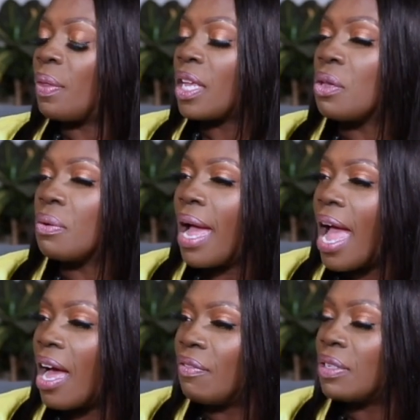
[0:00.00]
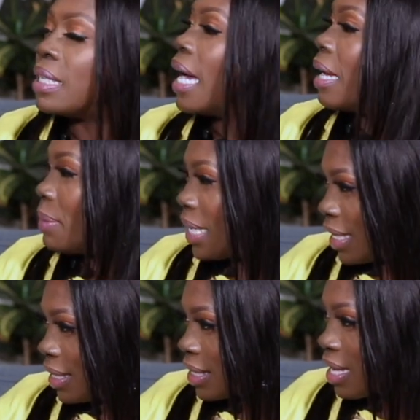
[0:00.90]
that you have
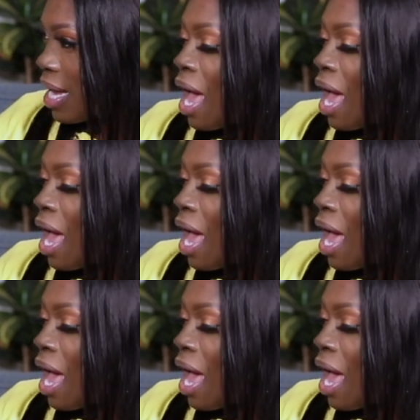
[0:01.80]
diabetes.